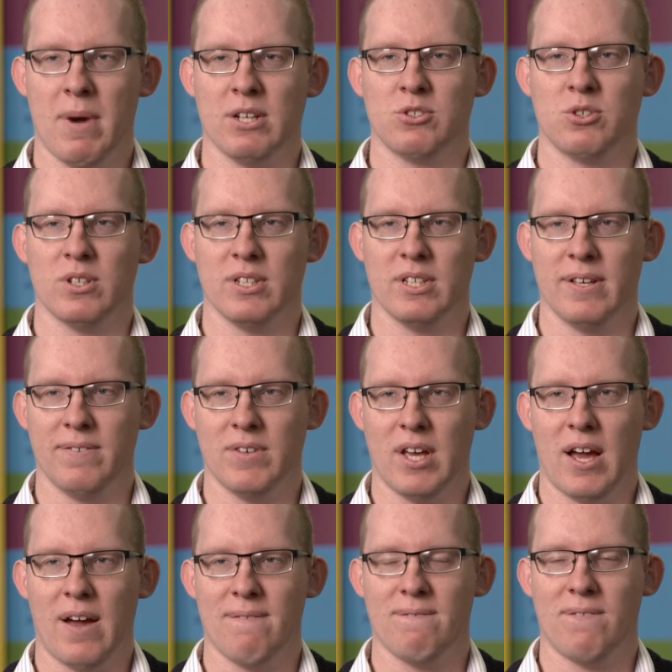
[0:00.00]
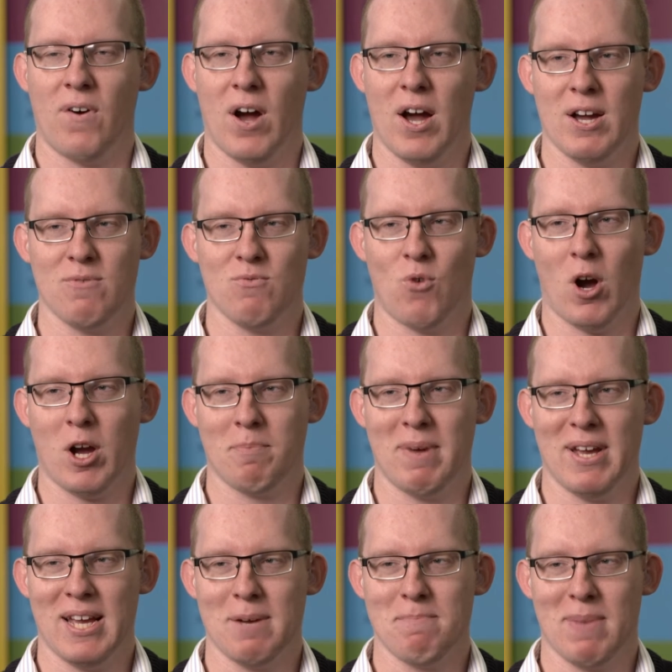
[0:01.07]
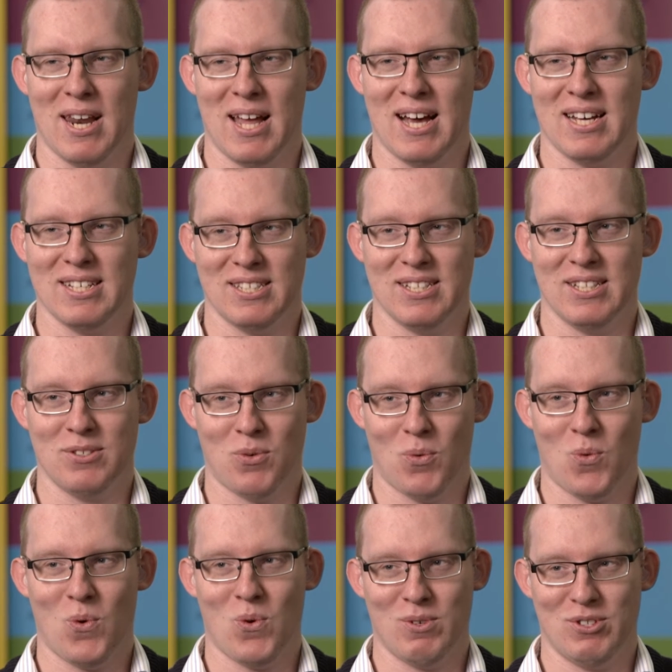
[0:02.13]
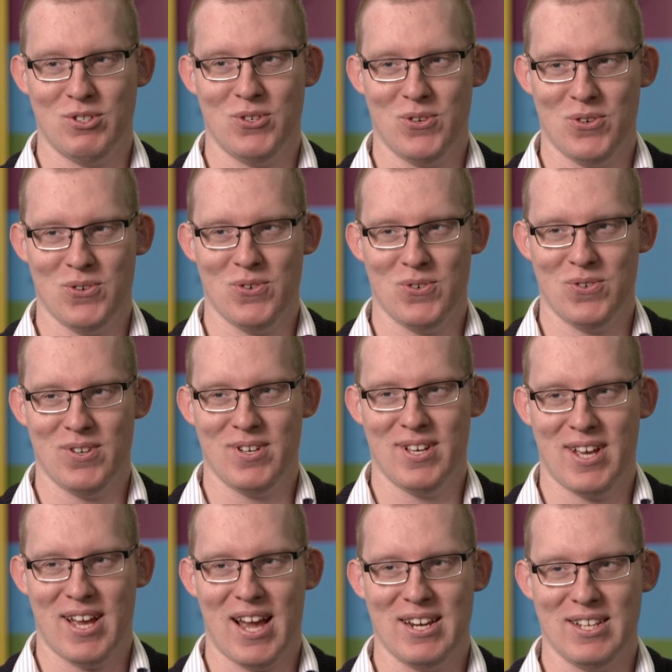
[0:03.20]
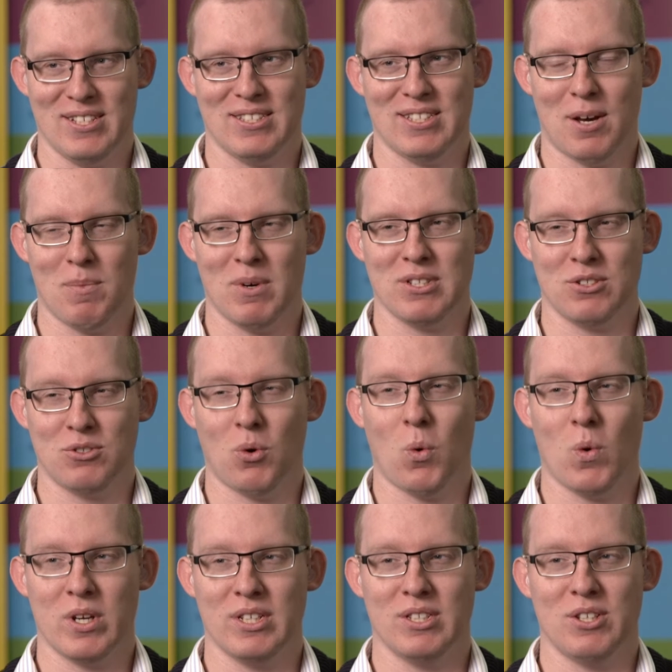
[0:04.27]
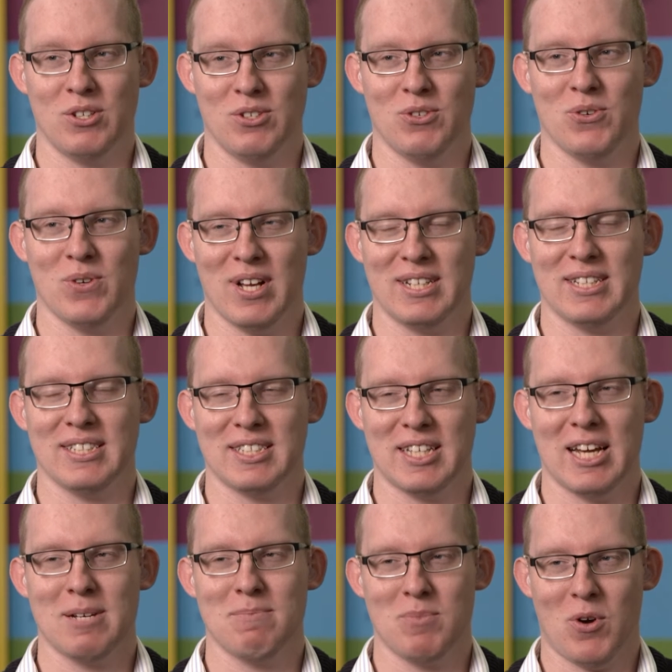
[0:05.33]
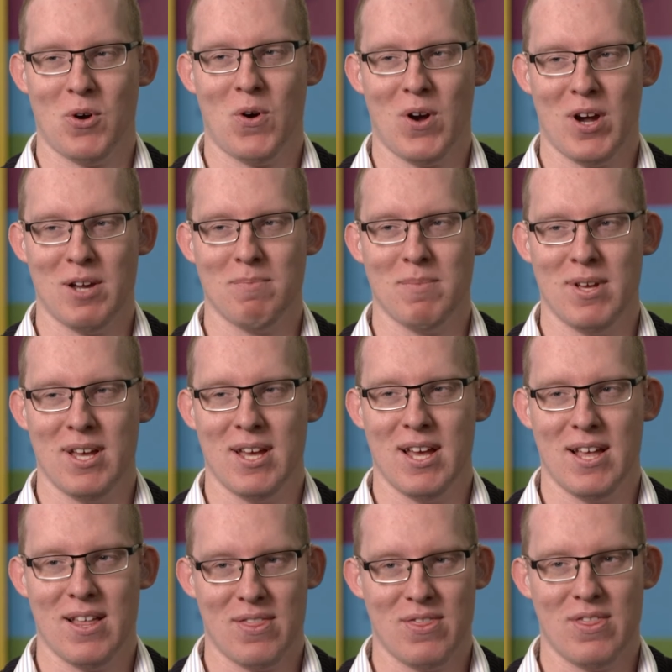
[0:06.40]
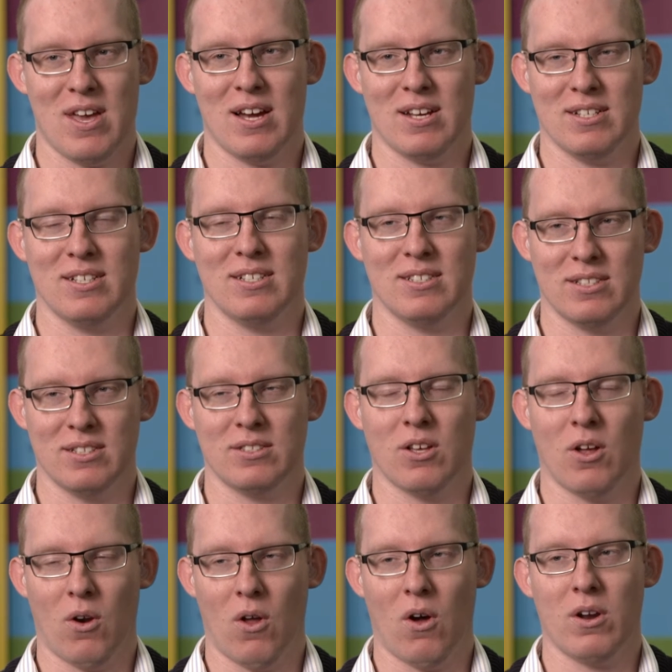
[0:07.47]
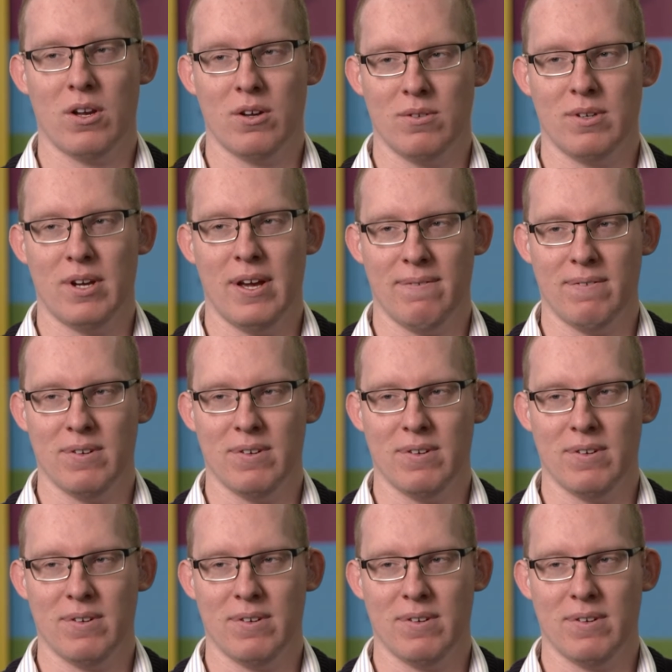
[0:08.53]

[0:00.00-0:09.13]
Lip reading: Imagine if you have five rock band blasting towards you, and then someone talking to you at the same time. That is just a lot of